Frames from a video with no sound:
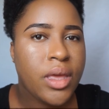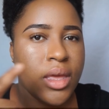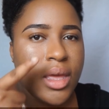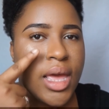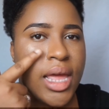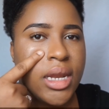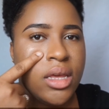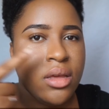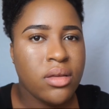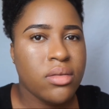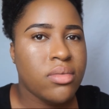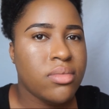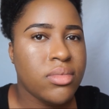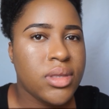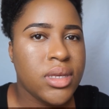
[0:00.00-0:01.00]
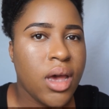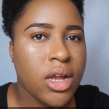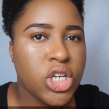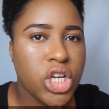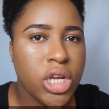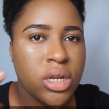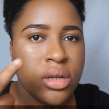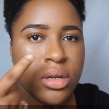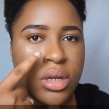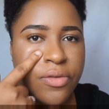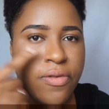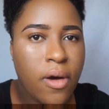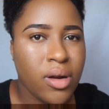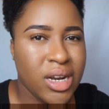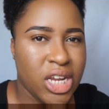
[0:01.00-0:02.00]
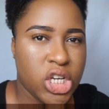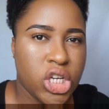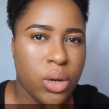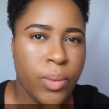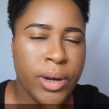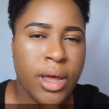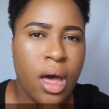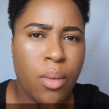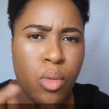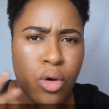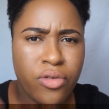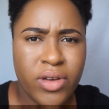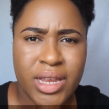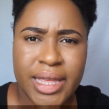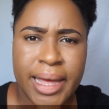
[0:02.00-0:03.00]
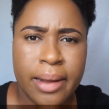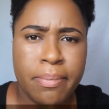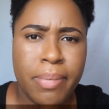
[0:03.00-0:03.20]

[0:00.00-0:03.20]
Any touching the foundation would come off and get